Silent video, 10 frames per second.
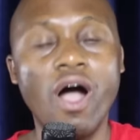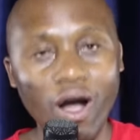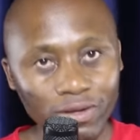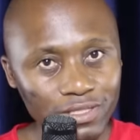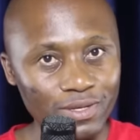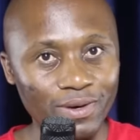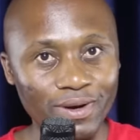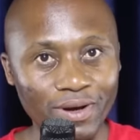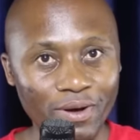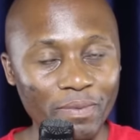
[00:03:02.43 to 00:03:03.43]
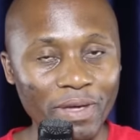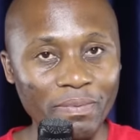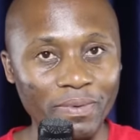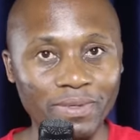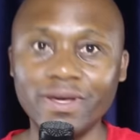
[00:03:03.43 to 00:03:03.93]
Also, good
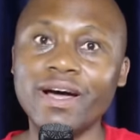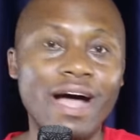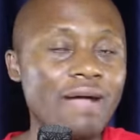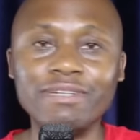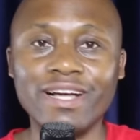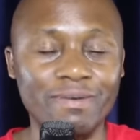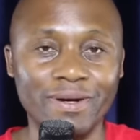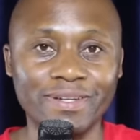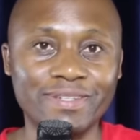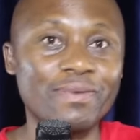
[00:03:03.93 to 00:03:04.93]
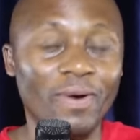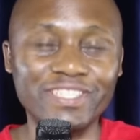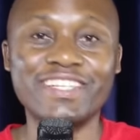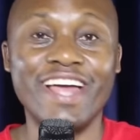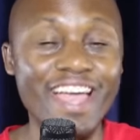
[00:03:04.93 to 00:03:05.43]
people, I mean, come on, to
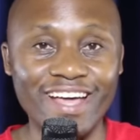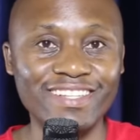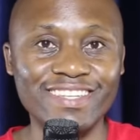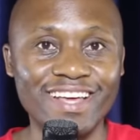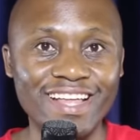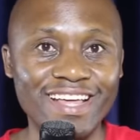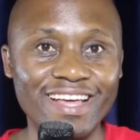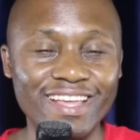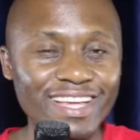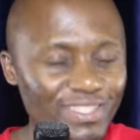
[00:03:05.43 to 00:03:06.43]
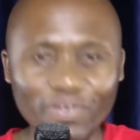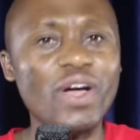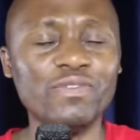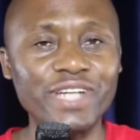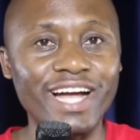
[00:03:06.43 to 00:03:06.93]
watch the ads, it's free
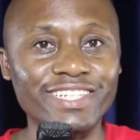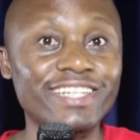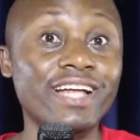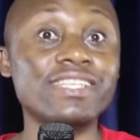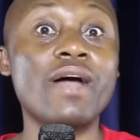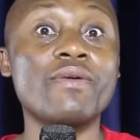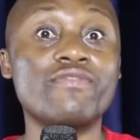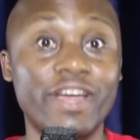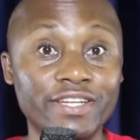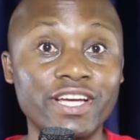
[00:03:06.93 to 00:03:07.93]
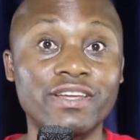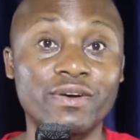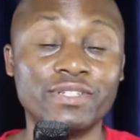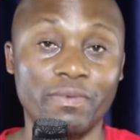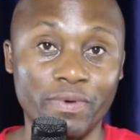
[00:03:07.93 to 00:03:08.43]
of charge. And that's how you financially
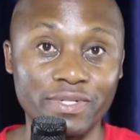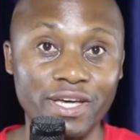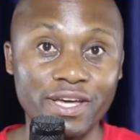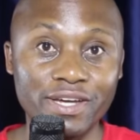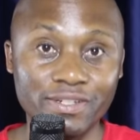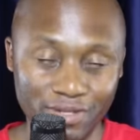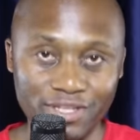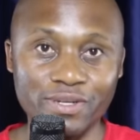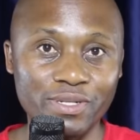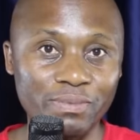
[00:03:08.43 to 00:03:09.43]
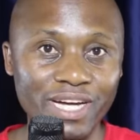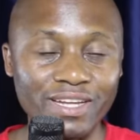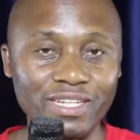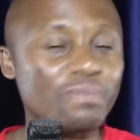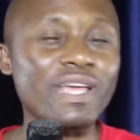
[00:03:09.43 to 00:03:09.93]
contribute to this YouTube
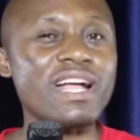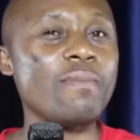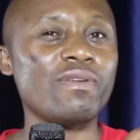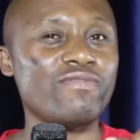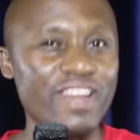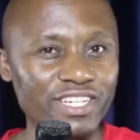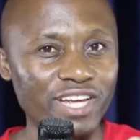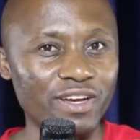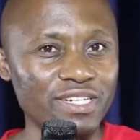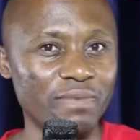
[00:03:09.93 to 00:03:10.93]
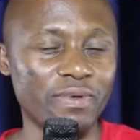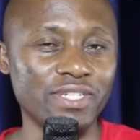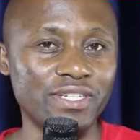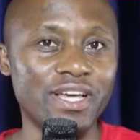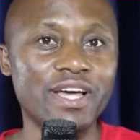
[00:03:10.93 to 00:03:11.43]
channel. Speaking about financial
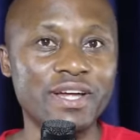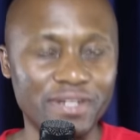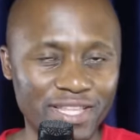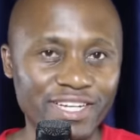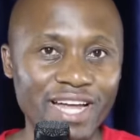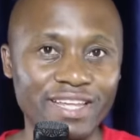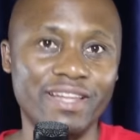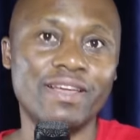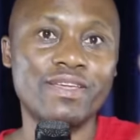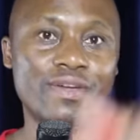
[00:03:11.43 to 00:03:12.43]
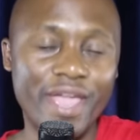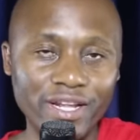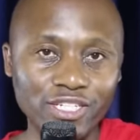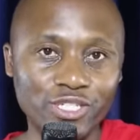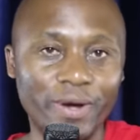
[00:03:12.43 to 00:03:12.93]
contribution to the channel, you
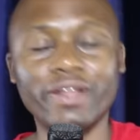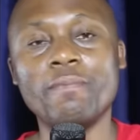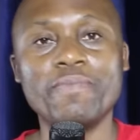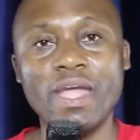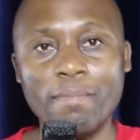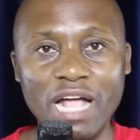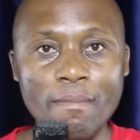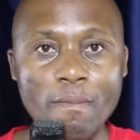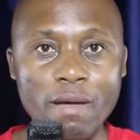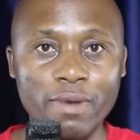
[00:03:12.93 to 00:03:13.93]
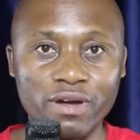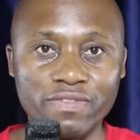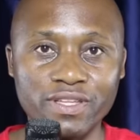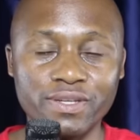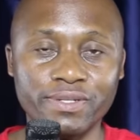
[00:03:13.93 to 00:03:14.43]
can join, become a member of
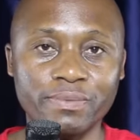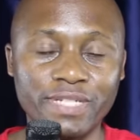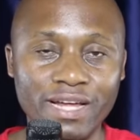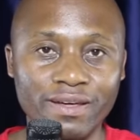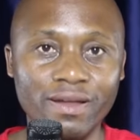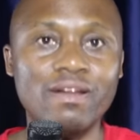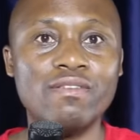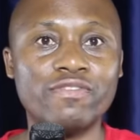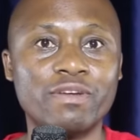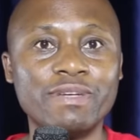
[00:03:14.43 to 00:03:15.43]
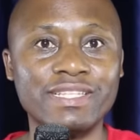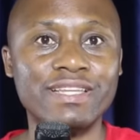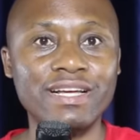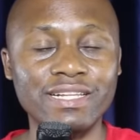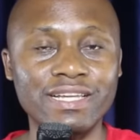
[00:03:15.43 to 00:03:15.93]
this YouTube channel from as
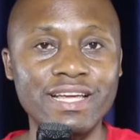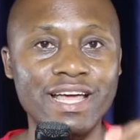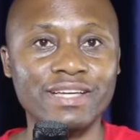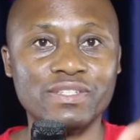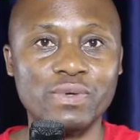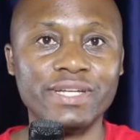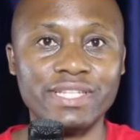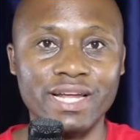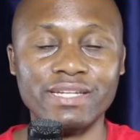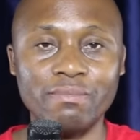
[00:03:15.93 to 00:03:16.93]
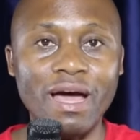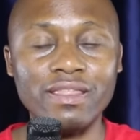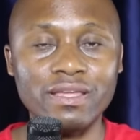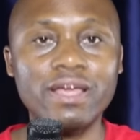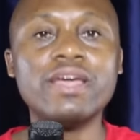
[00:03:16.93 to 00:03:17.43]
little as 20 rand a
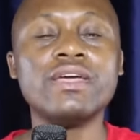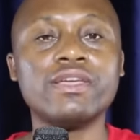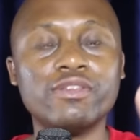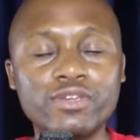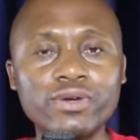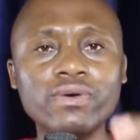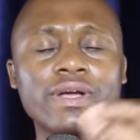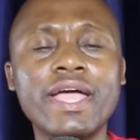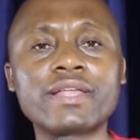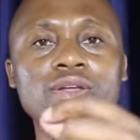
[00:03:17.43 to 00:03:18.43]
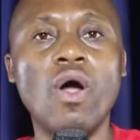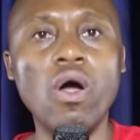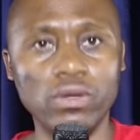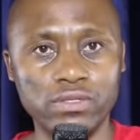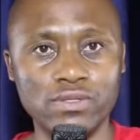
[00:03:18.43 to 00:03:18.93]
month. You can
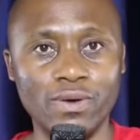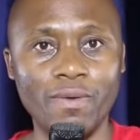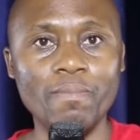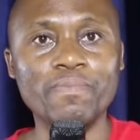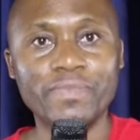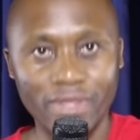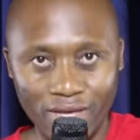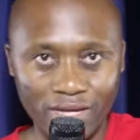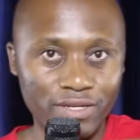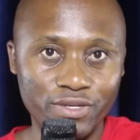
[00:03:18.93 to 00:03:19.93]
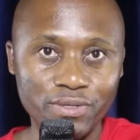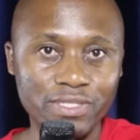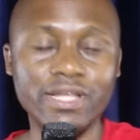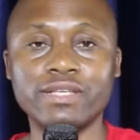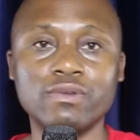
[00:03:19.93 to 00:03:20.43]
also use
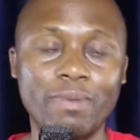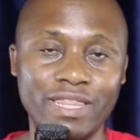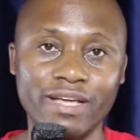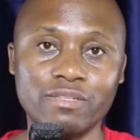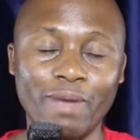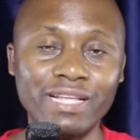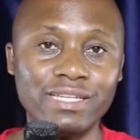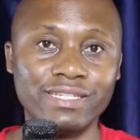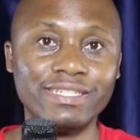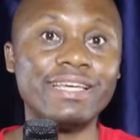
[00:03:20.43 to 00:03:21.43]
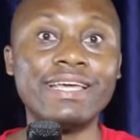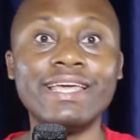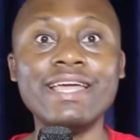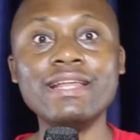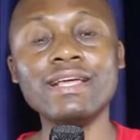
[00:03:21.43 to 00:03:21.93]
the Super Thanks button.
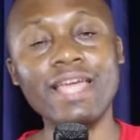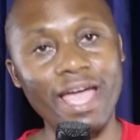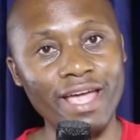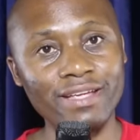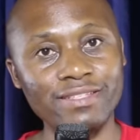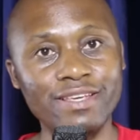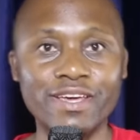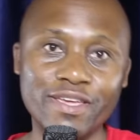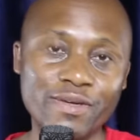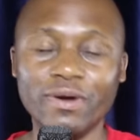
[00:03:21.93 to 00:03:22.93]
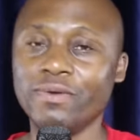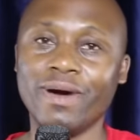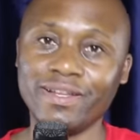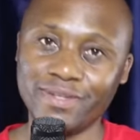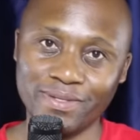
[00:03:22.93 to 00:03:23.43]
In case you don't
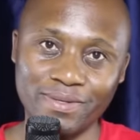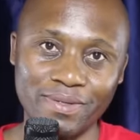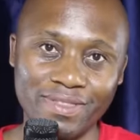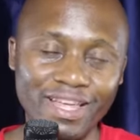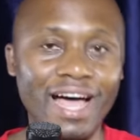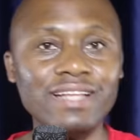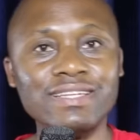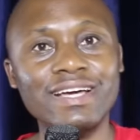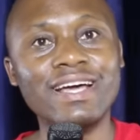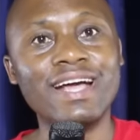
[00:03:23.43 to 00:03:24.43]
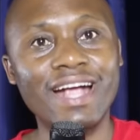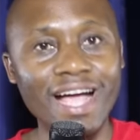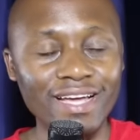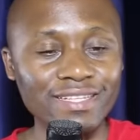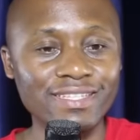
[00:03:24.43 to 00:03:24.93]
want to do that,
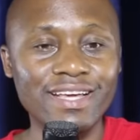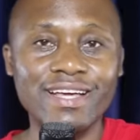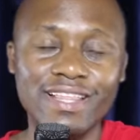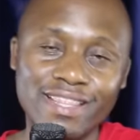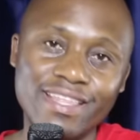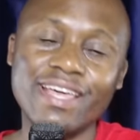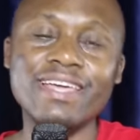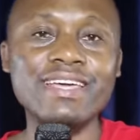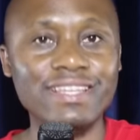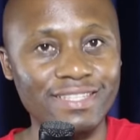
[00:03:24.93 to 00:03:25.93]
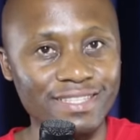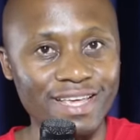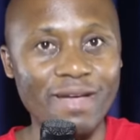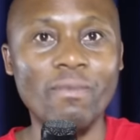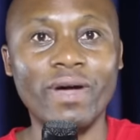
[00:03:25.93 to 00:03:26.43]
guys, there is
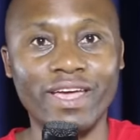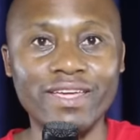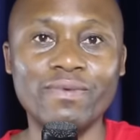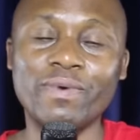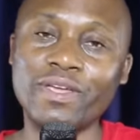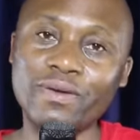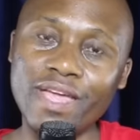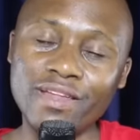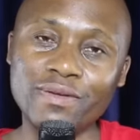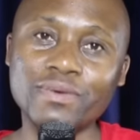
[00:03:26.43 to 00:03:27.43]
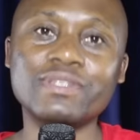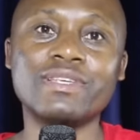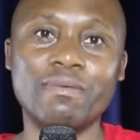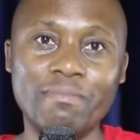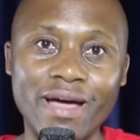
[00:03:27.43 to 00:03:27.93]
a way where you can
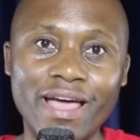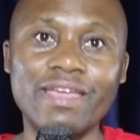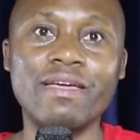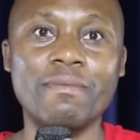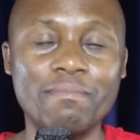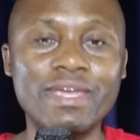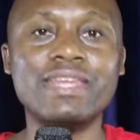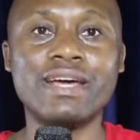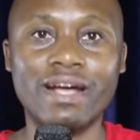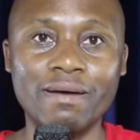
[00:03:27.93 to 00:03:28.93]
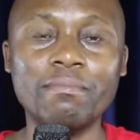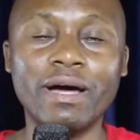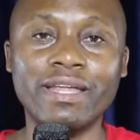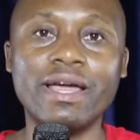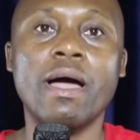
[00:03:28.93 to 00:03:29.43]
use my media
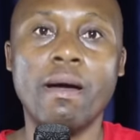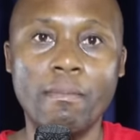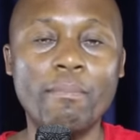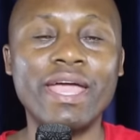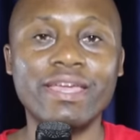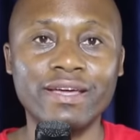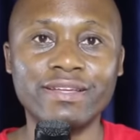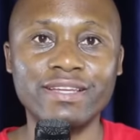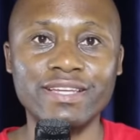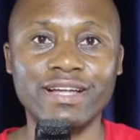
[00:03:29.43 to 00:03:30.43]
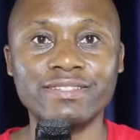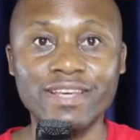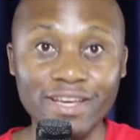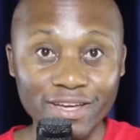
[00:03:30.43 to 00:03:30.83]
company banking details